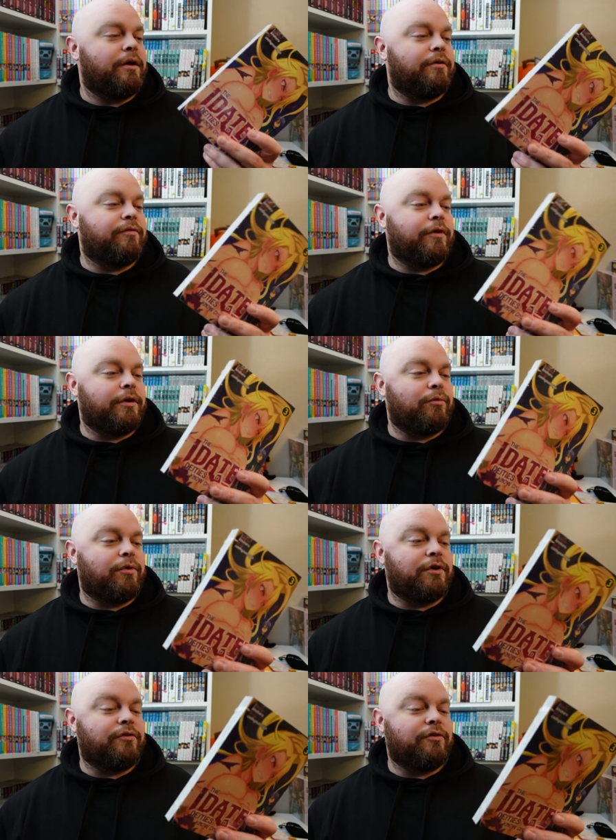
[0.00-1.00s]
of volume
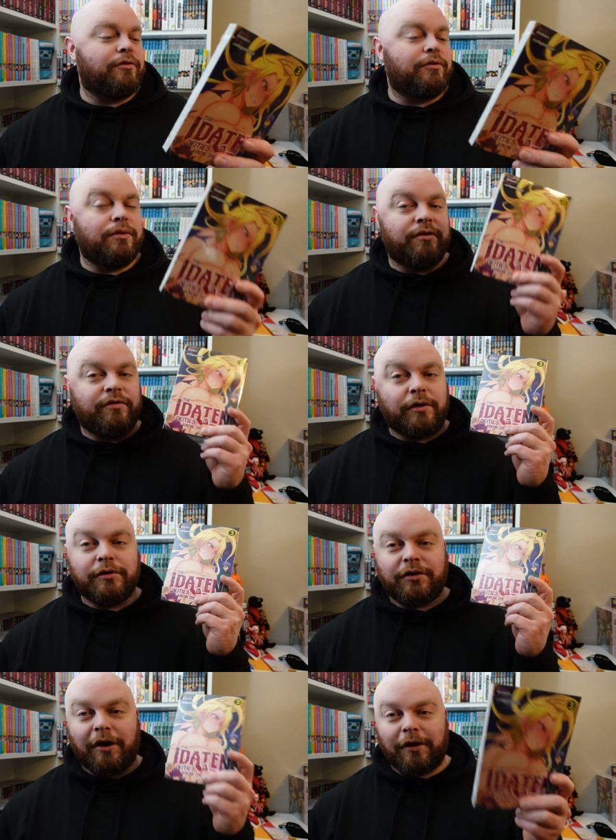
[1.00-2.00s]
1 and 2, it felt
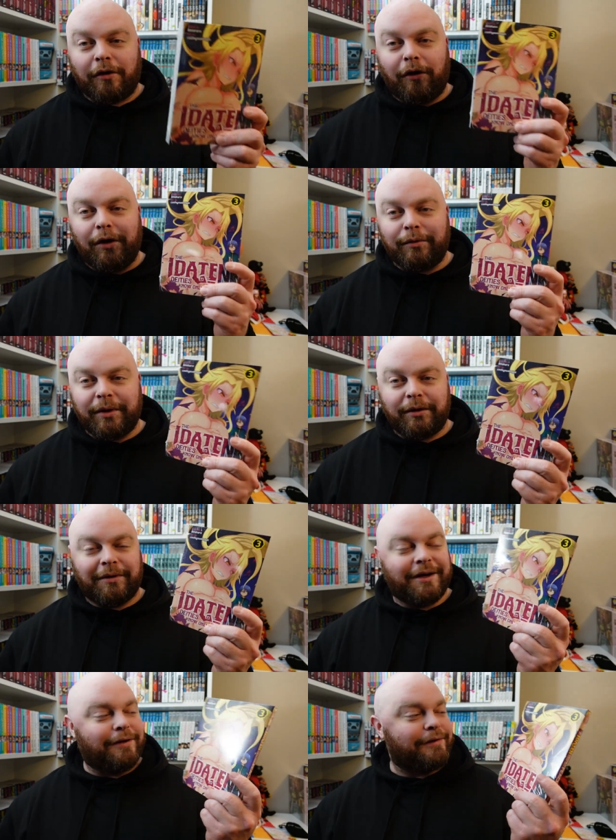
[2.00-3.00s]
dark all the way
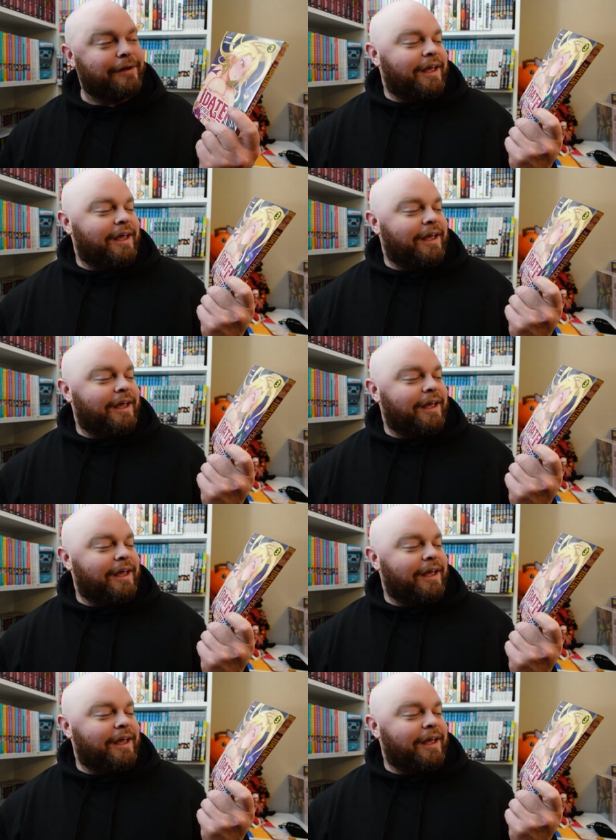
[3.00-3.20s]
around,